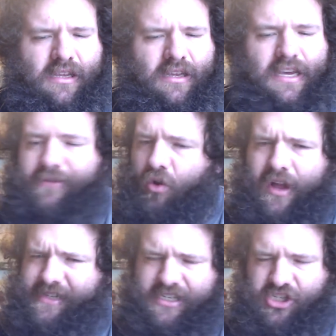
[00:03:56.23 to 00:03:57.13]

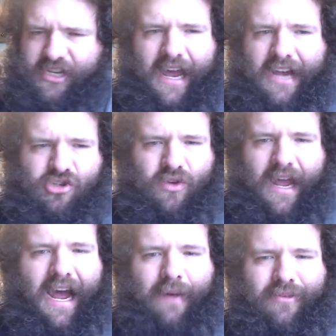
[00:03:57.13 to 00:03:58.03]
evil as it just
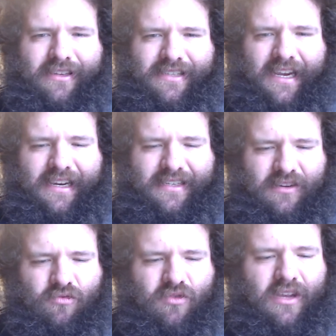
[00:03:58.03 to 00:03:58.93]
casually happens. Like, it
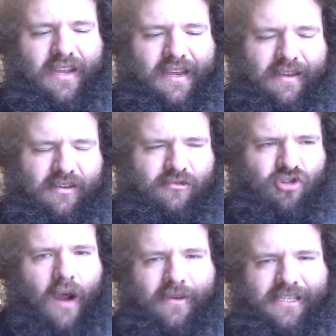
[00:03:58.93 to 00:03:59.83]
doesn't really
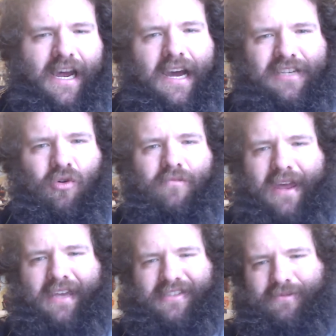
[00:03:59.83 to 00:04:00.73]
dramatize or
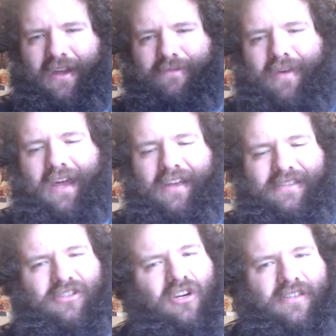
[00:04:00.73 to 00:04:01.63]
make it seem like big.
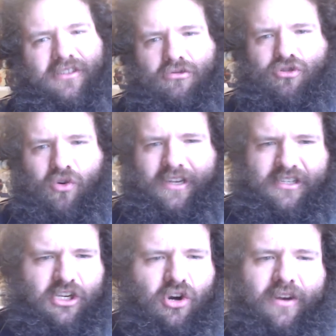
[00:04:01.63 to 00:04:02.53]
It's just as neutral
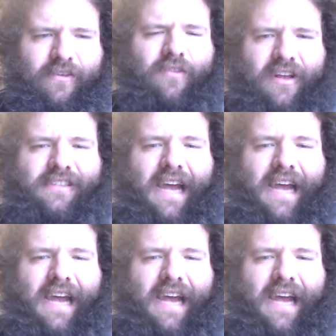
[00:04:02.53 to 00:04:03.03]
as good events